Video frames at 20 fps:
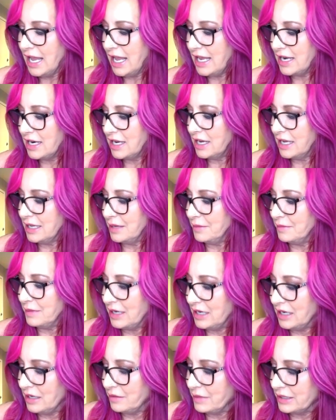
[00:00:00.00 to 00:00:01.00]
and I am
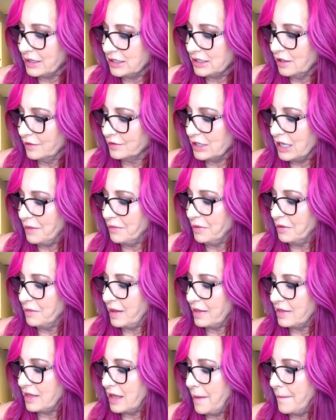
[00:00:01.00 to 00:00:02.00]
getting myself to
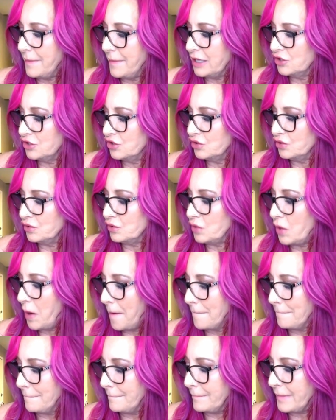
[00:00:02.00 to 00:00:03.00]
implement them into
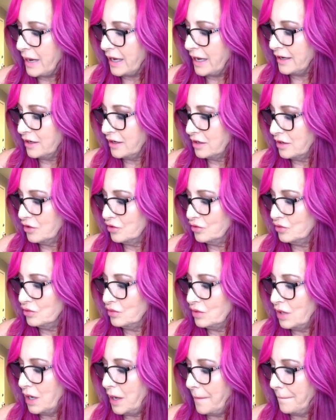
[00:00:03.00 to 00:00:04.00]
my
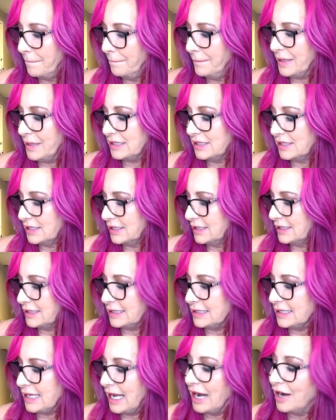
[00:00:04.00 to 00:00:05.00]
own business
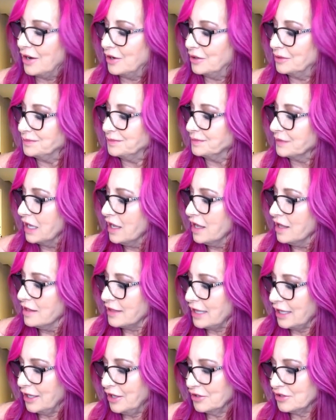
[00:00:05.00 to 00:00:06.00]
now.
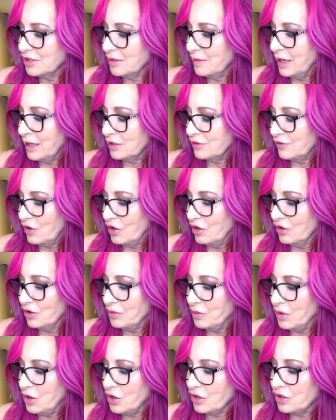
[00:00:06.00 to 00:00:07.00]
Thank you so much for all
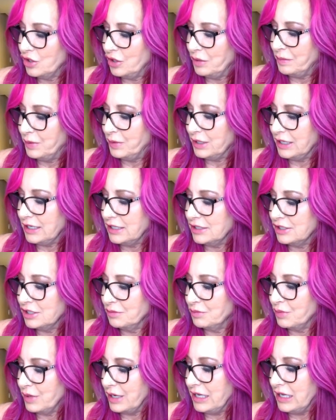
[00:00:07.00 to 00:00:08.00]
the work you put
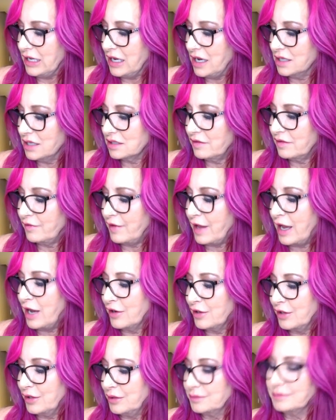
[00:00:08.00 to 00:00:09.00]
into bringing us
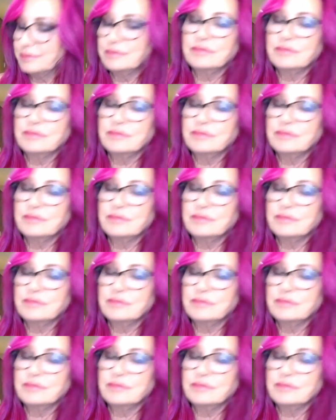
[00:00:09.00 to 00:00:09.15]
value.